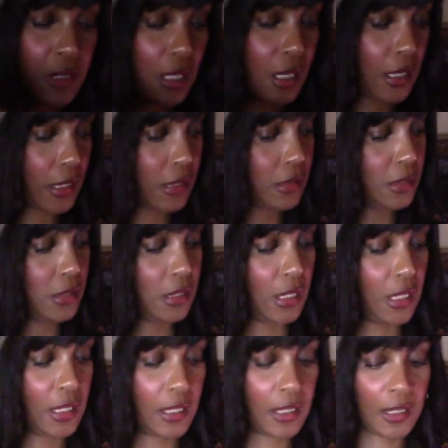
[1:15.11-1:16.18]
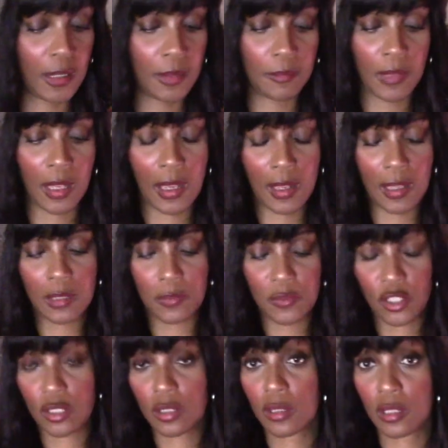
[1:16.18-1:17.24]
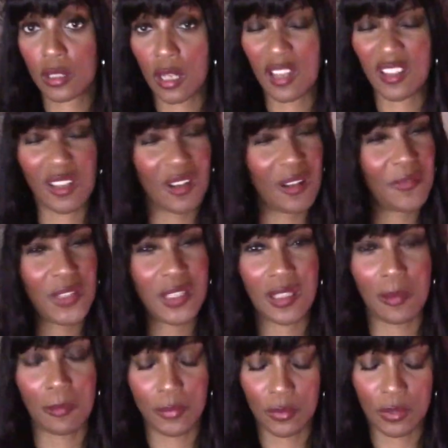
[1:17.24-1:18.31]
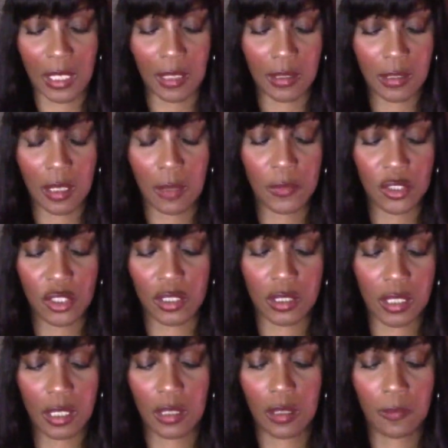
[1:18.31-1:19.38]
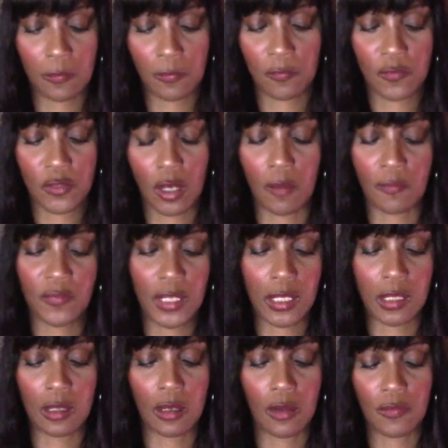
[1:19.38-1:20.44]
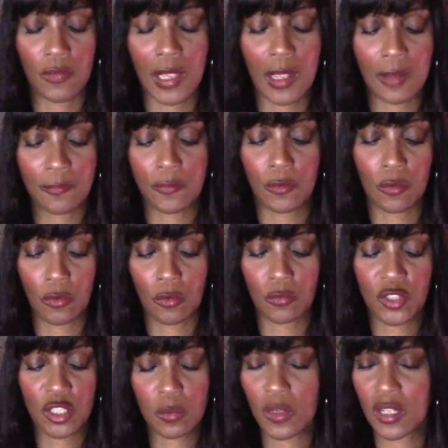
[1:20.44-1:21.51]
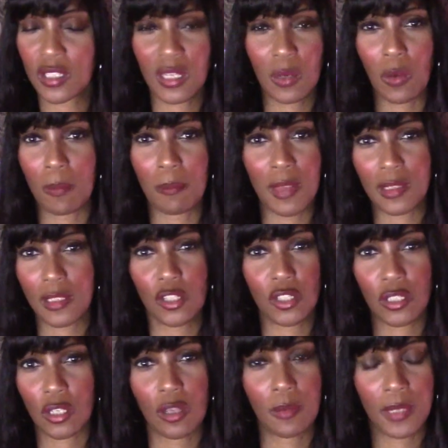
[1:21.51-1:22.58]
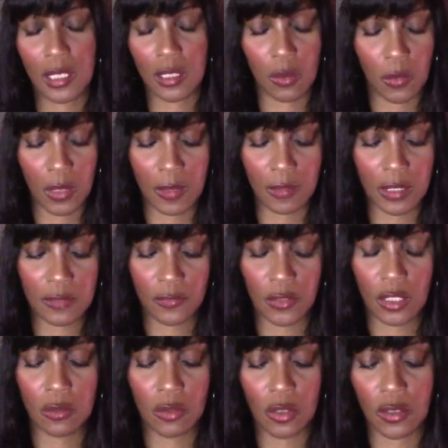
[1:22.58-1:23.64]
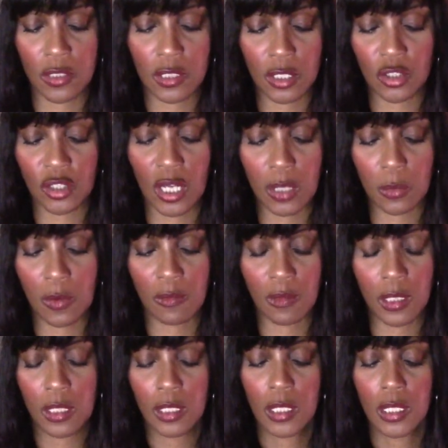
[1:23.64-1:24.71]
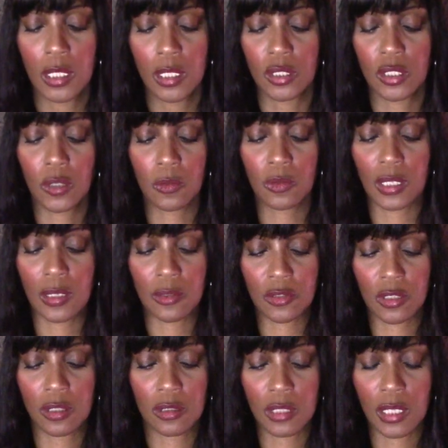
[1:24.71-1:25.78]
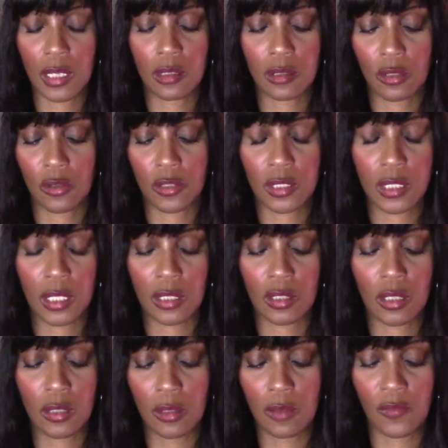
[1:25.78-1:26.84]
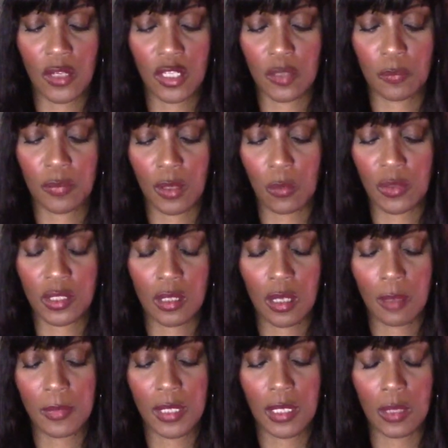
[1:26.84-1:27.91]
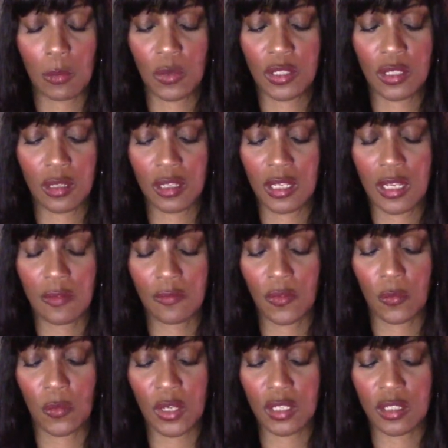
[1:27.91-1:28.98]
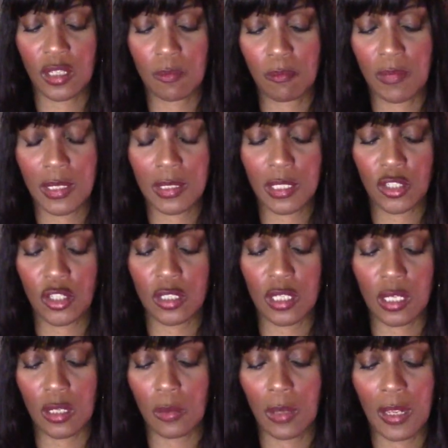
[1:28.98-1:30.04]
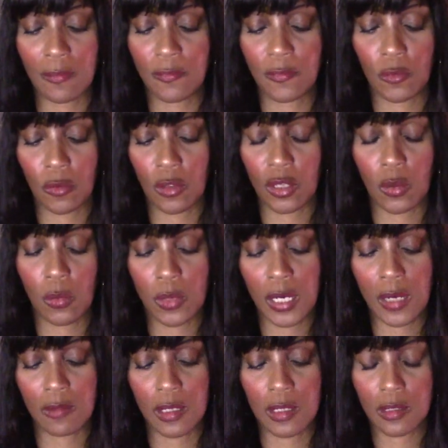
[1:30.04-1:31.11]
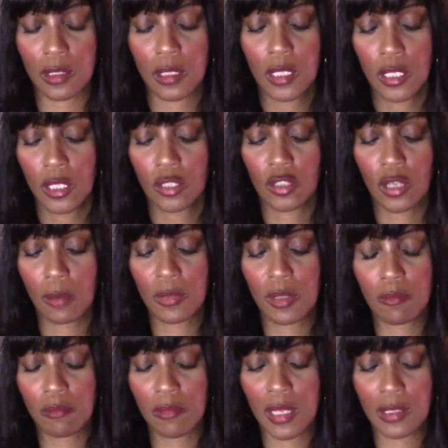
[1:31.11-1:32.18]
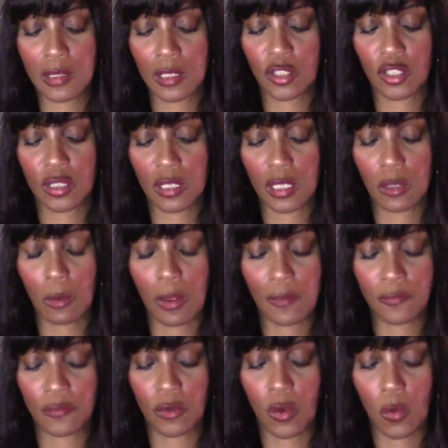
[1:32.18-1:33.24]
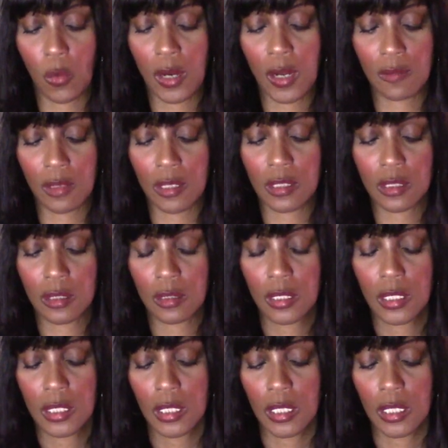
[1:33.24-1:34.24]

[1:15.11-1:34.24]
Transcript: okay? Um, and we're just going to start, it's a lovely simple deck, so we're just going to start flicking on that for, just want to see what messages are coming in Aquarius for you guys in January 2019. So Universe Spirit, what's coming in? What are the, what are the messages that you have for Aquarius? Show me the messages that you have for Aquarius